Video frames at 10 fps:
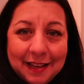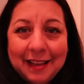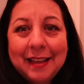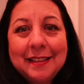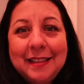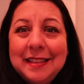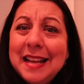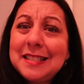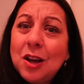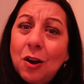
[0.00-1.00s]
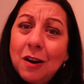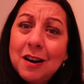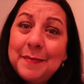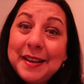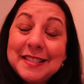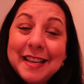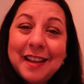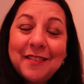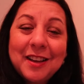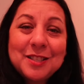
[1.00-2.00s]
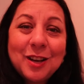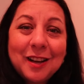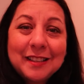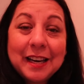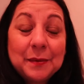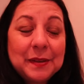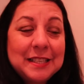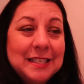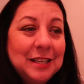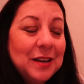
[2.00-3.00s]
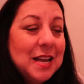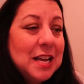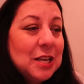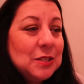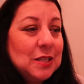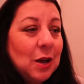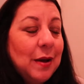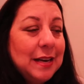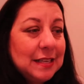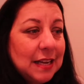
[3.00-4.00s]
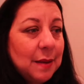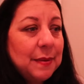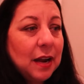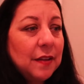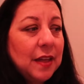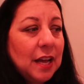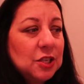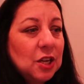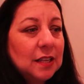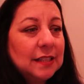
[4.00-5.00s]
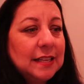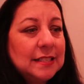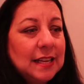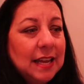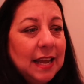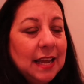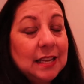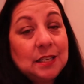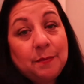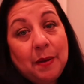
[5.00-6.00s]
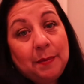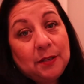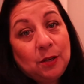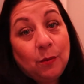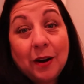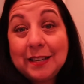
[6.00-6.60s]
And that's hard because I love hot chocolate, I really do. So I need to cut back on the hot chocolate and maybe do more